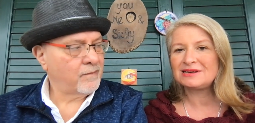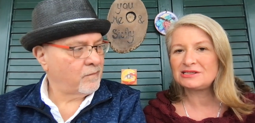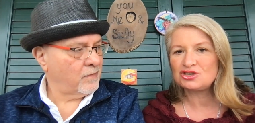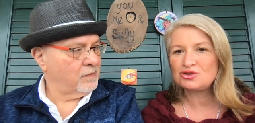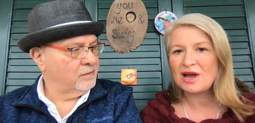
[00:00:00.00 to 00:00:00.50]

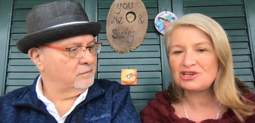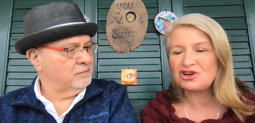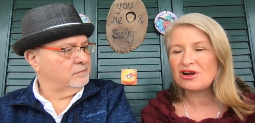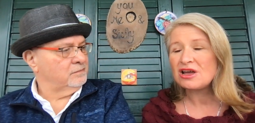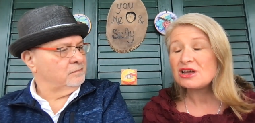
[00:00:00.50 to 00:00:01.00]
Speaker 1: this
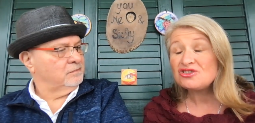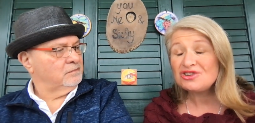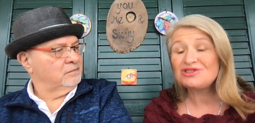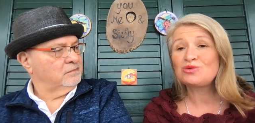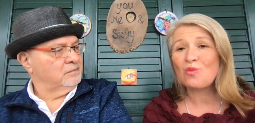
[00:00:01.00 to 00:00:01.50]
treasure,
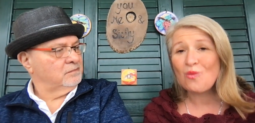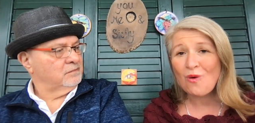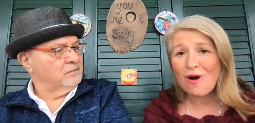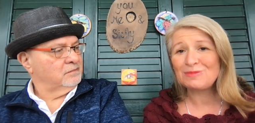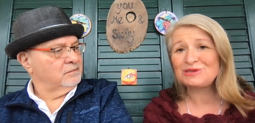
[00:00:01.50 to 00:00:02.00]
just
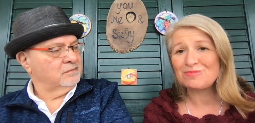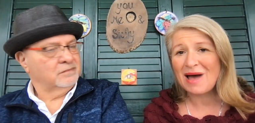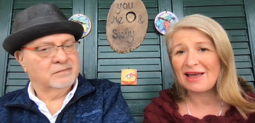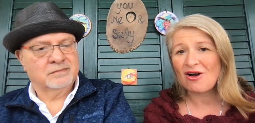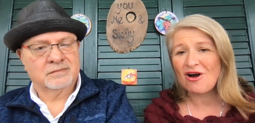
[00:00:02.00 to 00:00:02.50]
warms
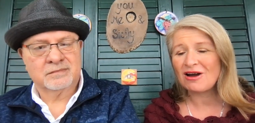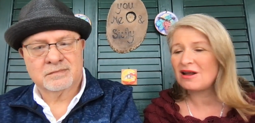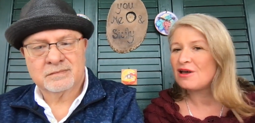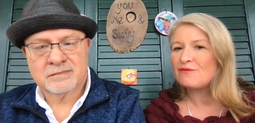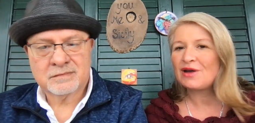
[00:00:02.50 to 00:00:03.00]
my heart.
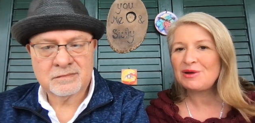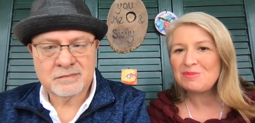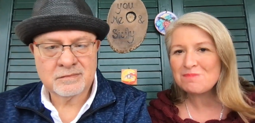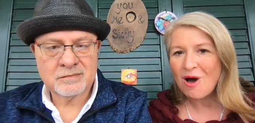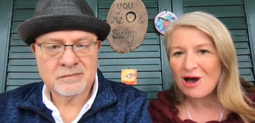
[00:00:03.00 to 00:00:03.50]
Very
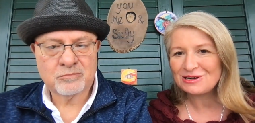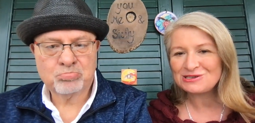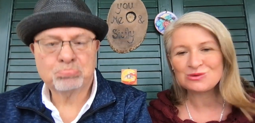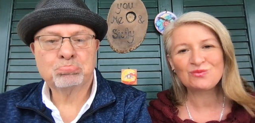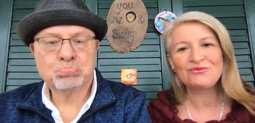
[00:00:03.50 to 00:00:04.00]

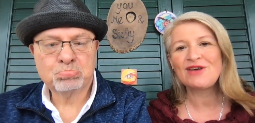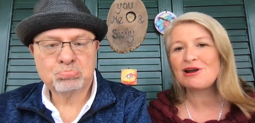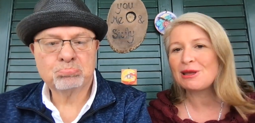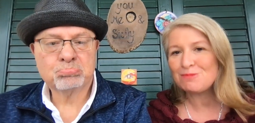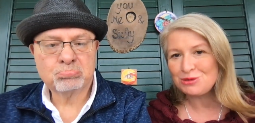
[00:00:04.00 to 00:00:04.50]
modest,
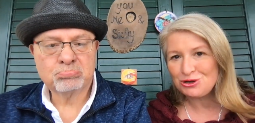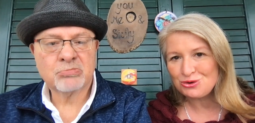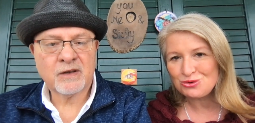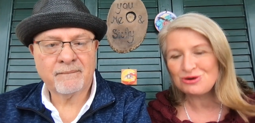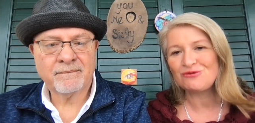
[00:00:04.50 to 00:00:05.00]
very
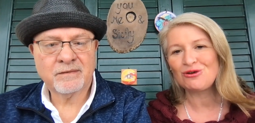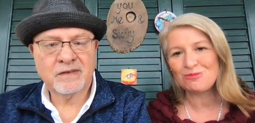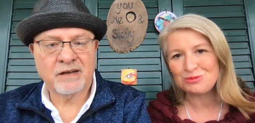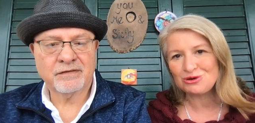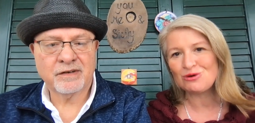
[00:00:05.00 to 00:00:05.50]
beautiful,
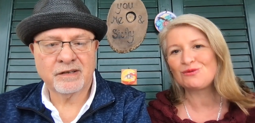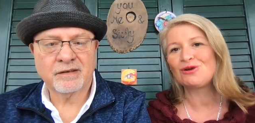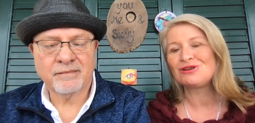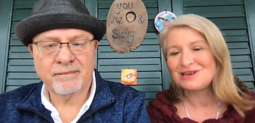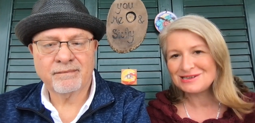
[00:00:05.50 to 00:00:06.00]
Definitely.
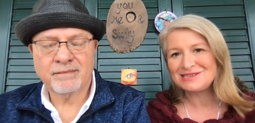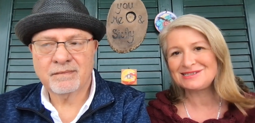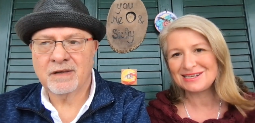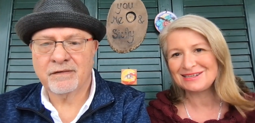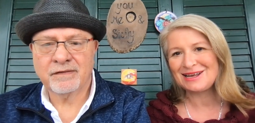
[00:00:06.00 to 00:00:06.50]
beautiful
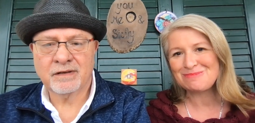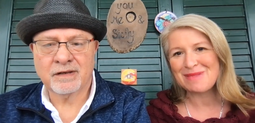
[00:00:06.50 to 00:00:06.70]
Sicilian